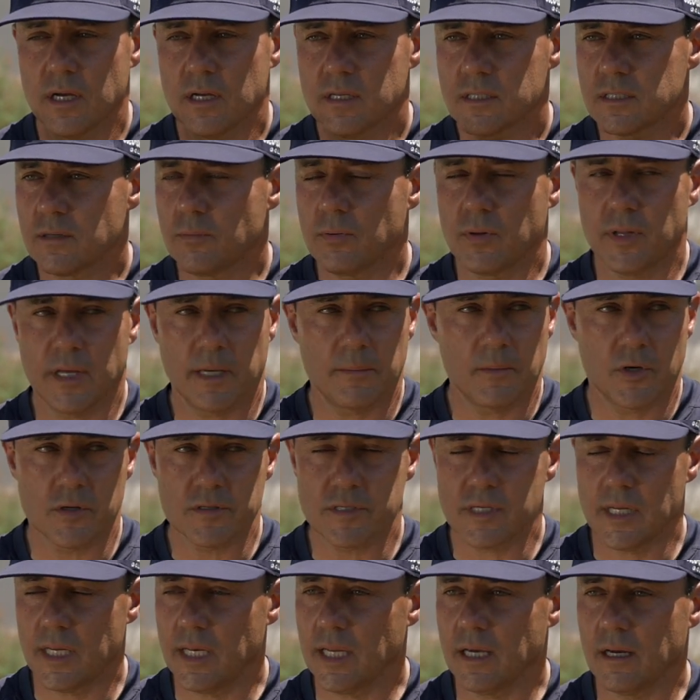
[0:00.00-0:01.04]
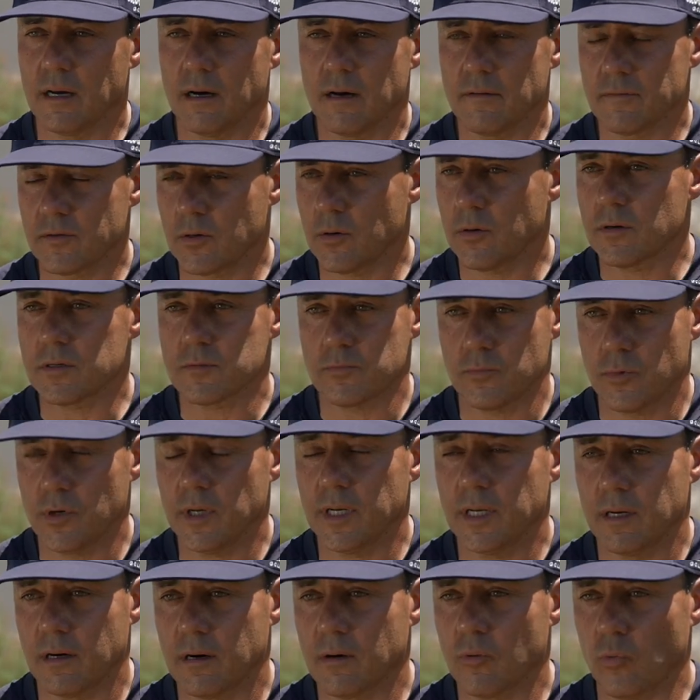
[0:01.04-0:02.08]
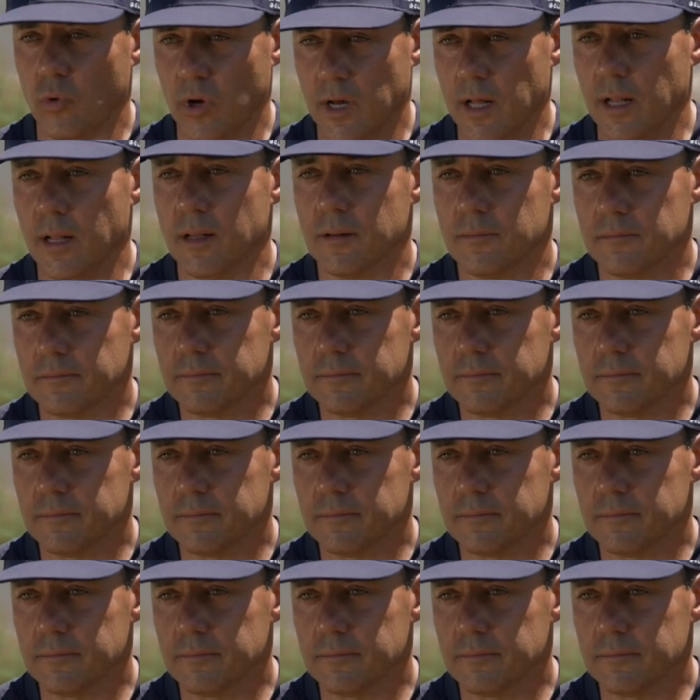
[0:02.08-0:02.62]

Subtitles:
to play most any golf course pretty darn well.